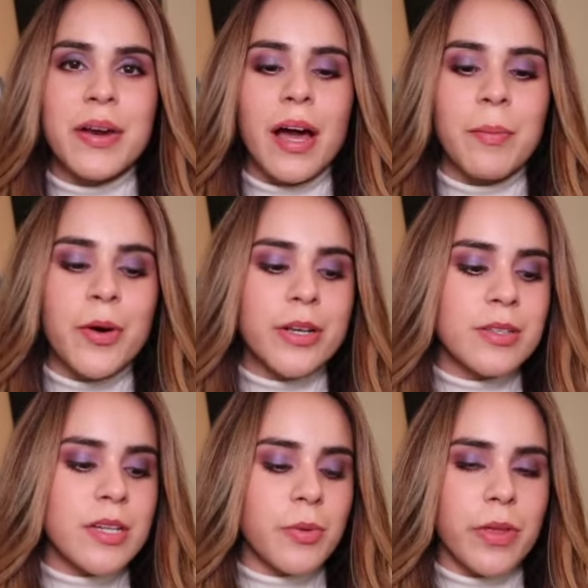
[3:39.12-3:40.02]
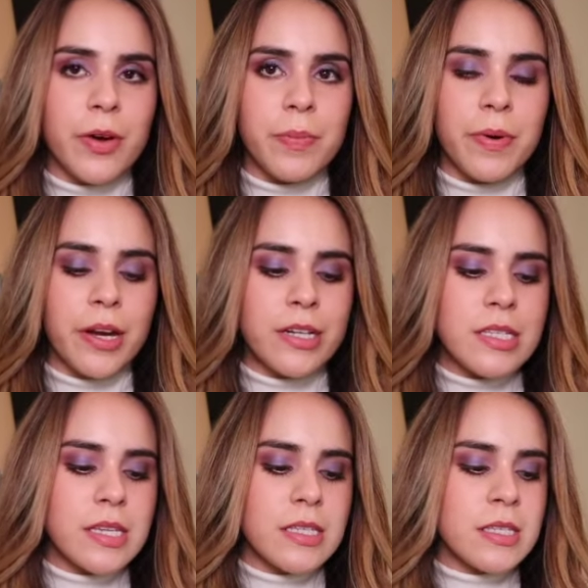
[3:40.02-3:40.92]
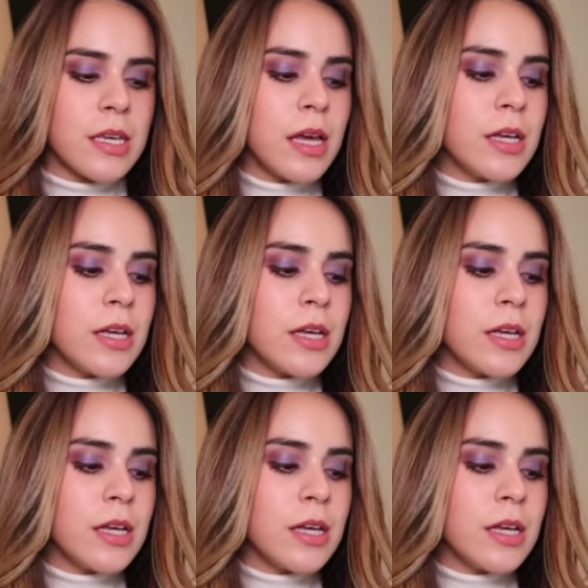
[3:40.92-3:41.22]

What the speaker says: now I'm going to start with the comparisons.